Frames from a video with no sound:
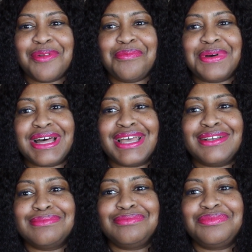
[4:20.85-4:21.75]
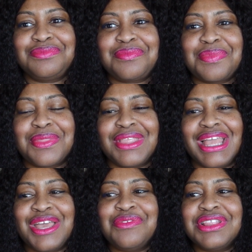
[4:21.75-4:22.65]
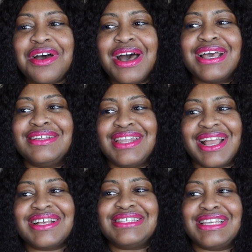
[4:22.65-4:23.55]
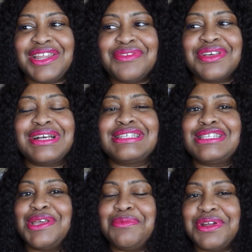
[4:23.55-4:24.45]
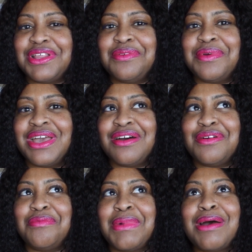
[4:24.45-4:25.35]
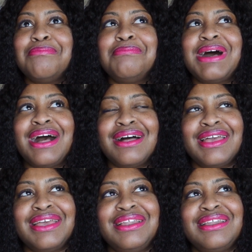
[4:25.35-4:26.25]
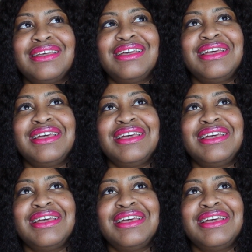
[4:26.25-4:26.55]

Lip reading: But even though I sleep really well, my mind